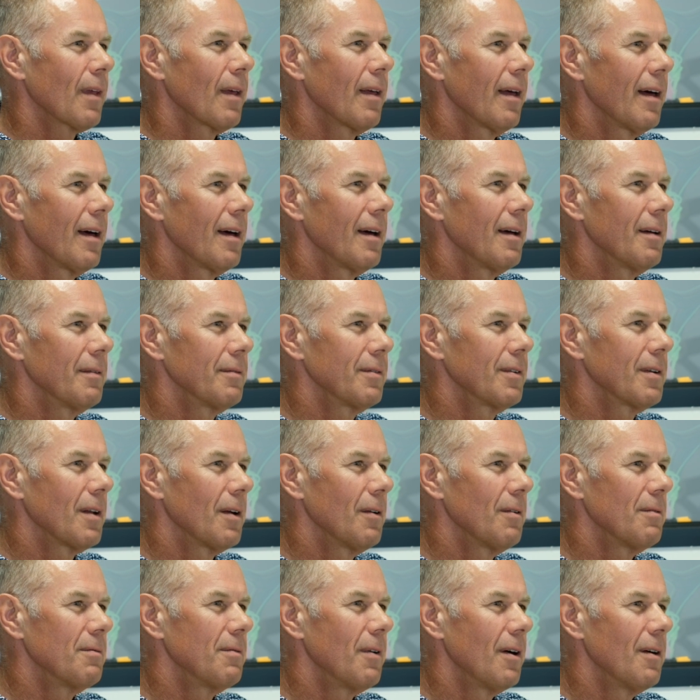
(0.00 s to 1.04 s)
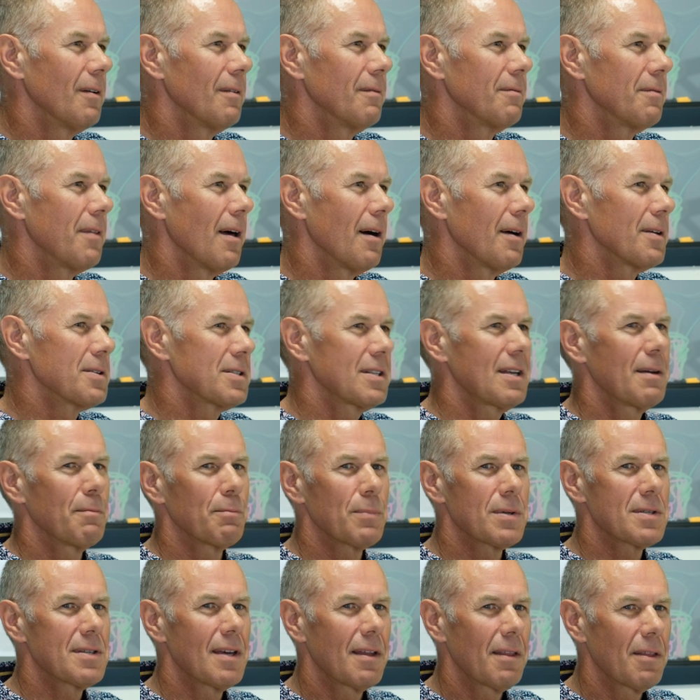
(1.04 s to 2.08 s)
Of those
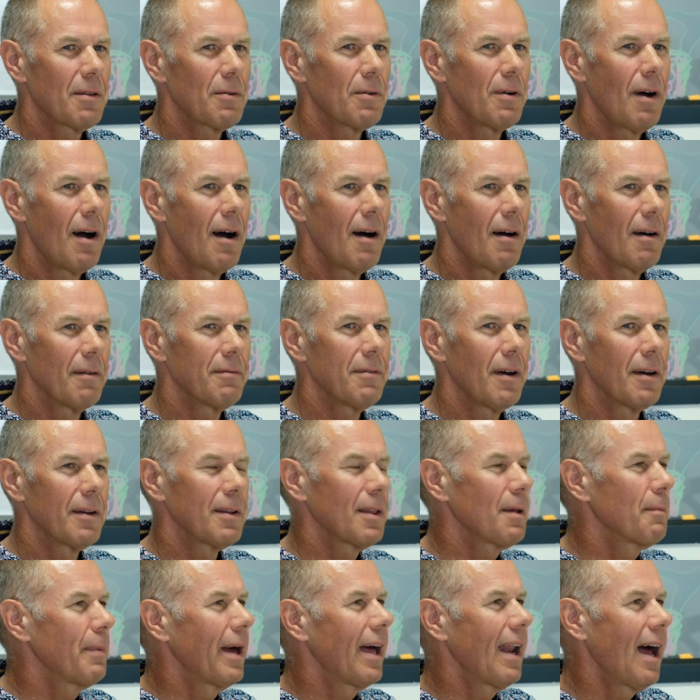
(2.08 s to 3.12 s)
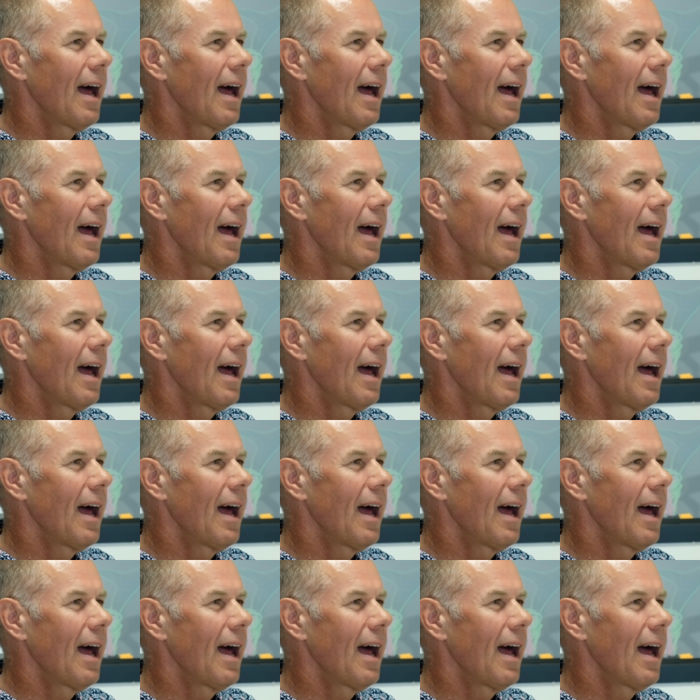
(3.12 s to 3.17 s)
10% that arrive, only about